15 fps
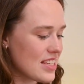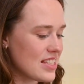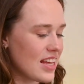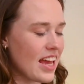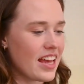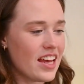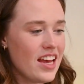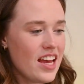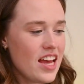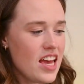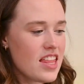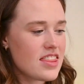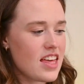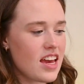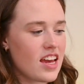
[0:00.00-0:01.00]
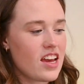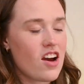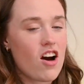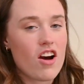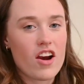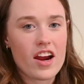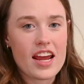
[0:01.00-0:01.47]
It's like they
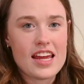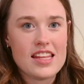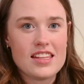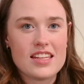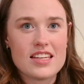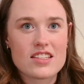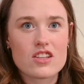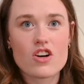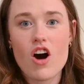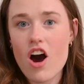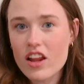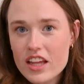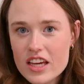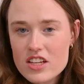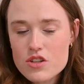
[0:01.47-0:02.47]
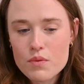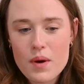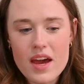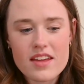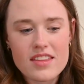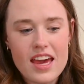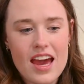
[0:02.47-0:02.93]
are in this college
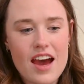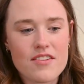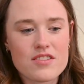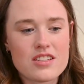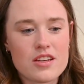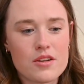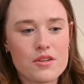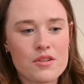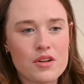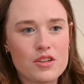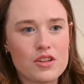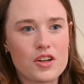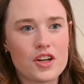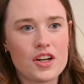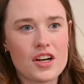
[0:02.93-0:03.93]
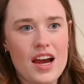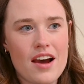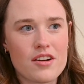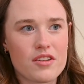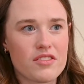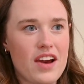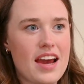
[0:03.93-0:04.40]
where they have to learn
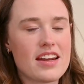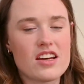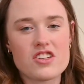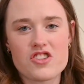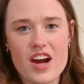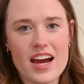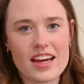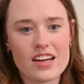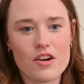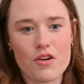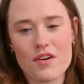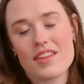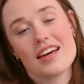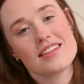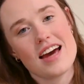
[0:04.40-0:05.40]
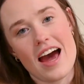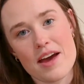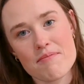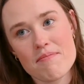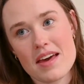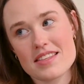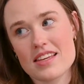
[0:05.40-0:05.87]
how to ride a dragon or they
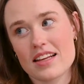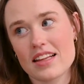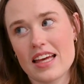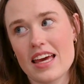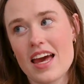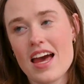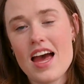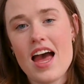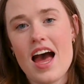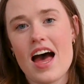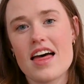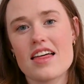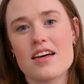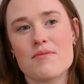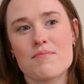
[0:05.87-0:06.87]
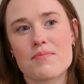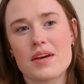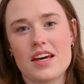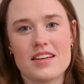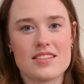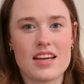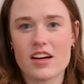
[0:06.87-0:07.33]
die basically, and
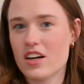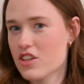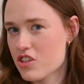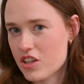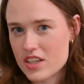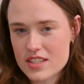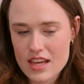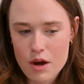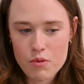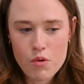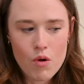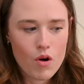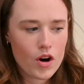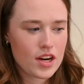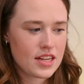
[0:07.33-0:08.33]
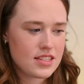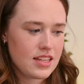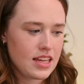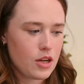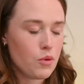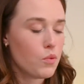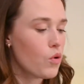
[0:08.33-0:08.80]
because their country is at war and it's
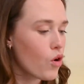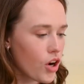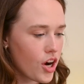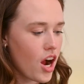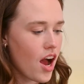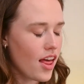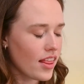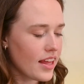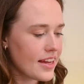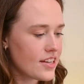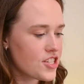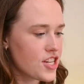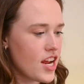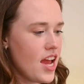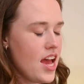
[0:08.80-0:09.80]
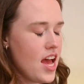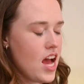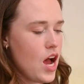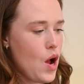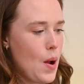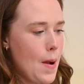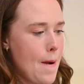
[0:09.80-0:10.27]
like a war college,
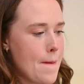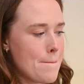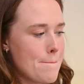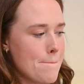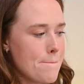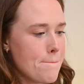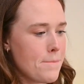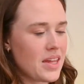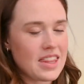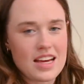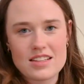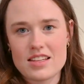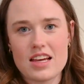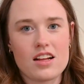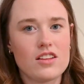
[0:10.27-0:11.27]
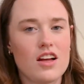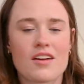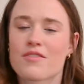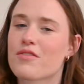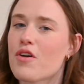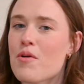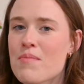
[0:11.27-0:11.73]
but there's like a lot
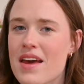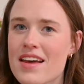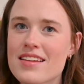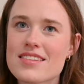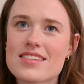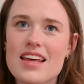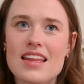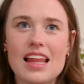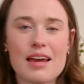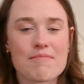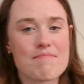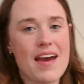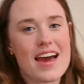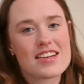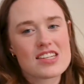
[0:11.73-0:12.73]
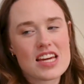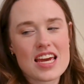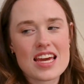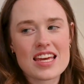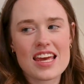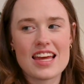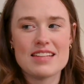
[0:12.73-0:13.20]
of romance and like
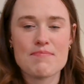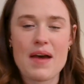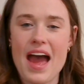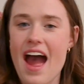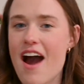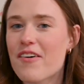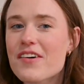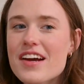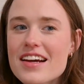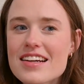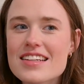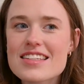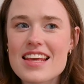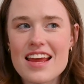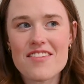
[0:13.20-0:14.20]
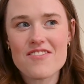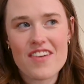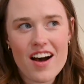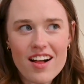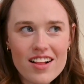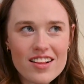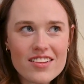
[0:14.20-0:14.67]
magic and powers
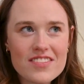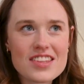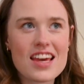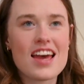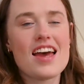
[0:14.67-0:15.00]
involved.